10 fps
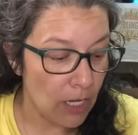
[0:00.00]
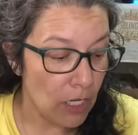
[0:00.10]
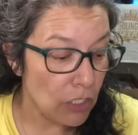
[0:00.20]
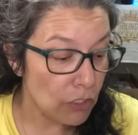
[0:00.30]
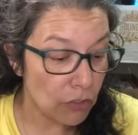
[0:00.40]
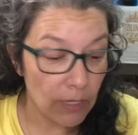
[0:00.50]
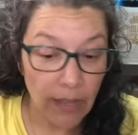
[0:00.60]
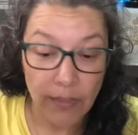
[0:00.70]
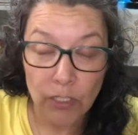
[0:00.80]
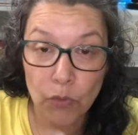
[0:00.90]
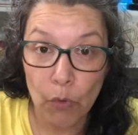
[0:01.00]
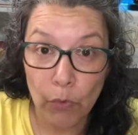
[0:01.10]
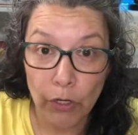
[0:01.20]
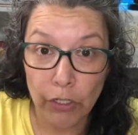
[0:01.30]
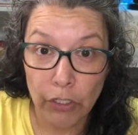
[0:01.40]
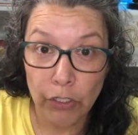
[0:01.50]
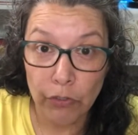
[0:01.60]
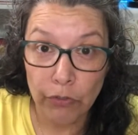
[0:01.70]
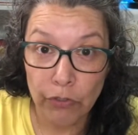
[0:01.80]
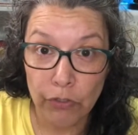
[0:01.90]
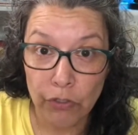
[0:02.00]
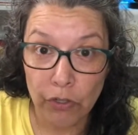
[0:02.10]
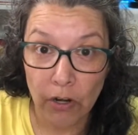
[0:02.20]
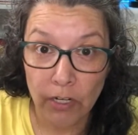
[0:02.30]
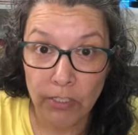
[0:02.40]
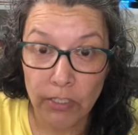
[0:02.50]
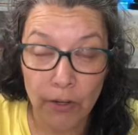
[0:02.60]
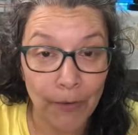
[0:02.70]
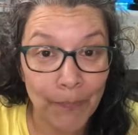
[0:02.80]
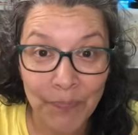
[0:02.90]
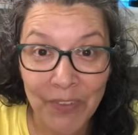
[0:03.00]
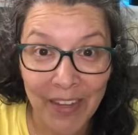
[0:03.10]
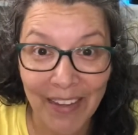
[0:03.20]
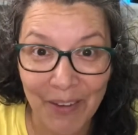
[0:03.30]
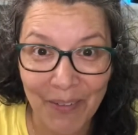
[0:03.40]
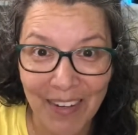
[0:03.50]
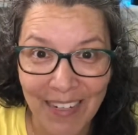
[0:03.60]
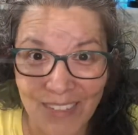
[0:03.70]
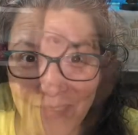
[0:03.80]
So yeah, that's what we're gonna use to start. So get ready.